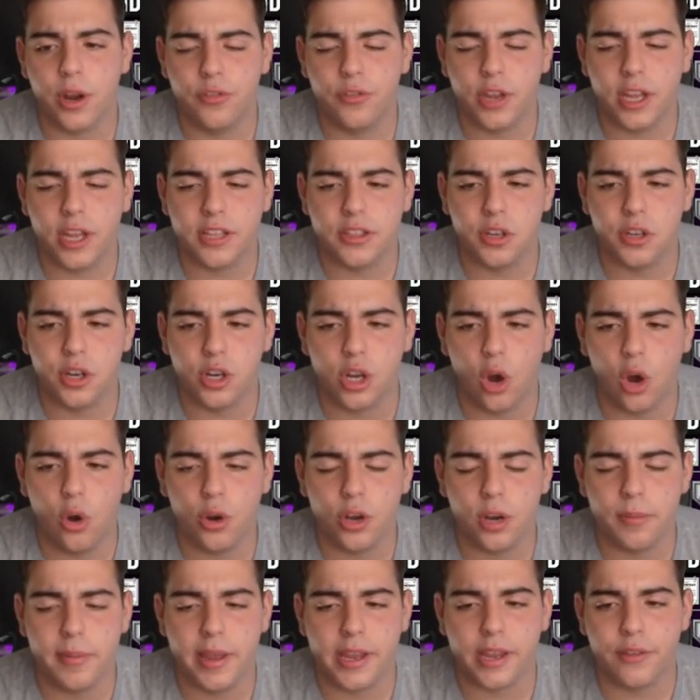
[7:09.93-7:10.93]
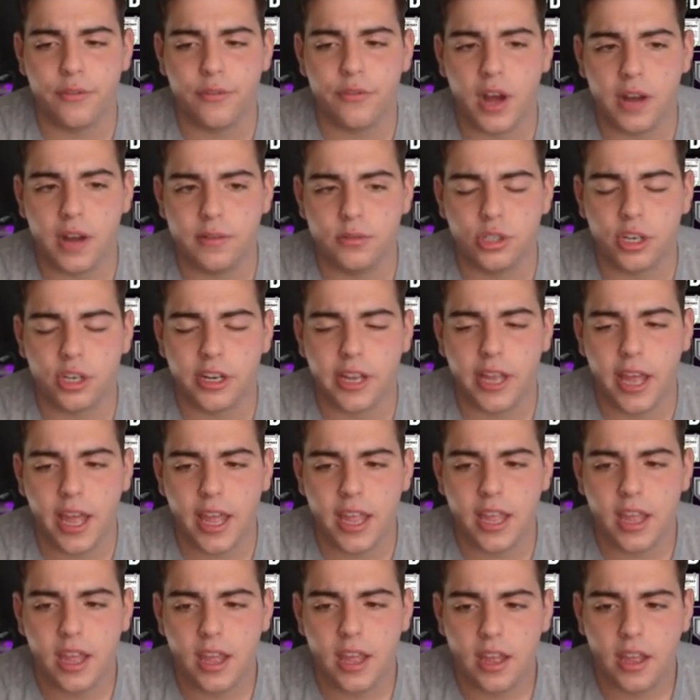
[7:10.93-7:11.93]
if you get the GOAT, you're making
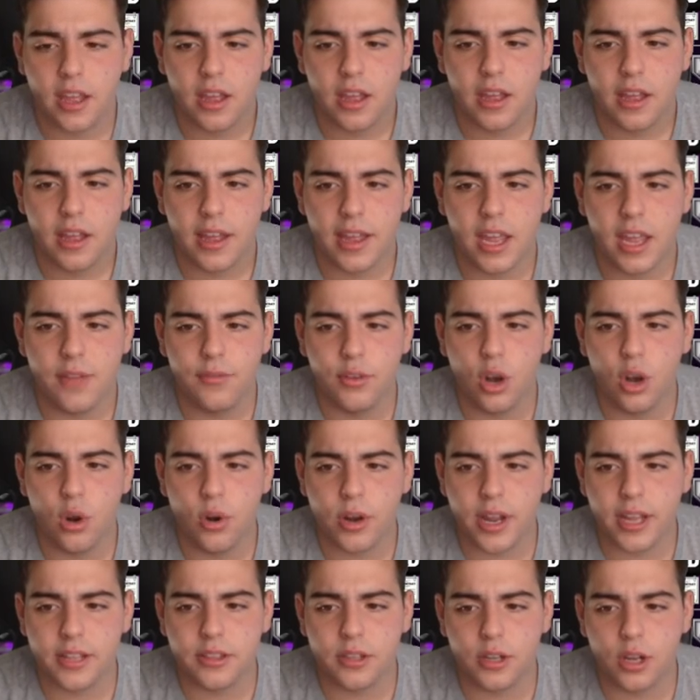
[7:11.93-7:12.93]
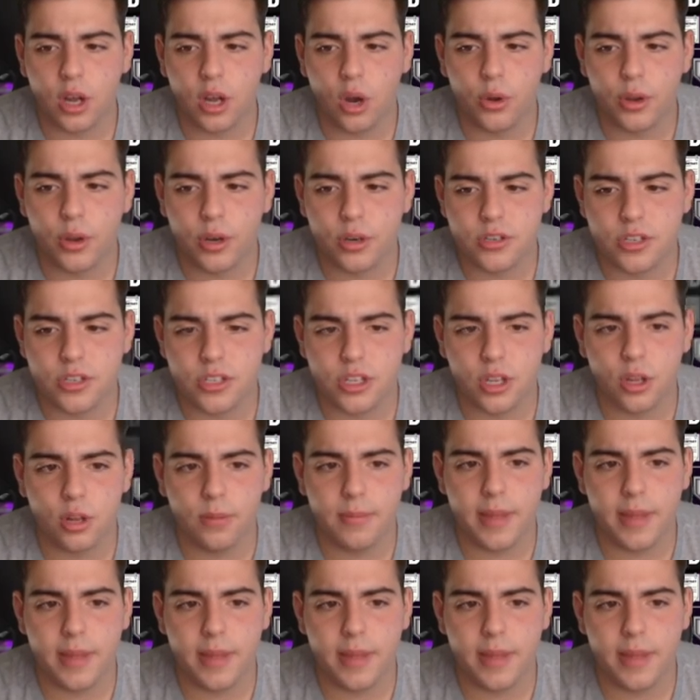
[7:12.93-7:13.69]
500K. If you don't get the GOAT, you're still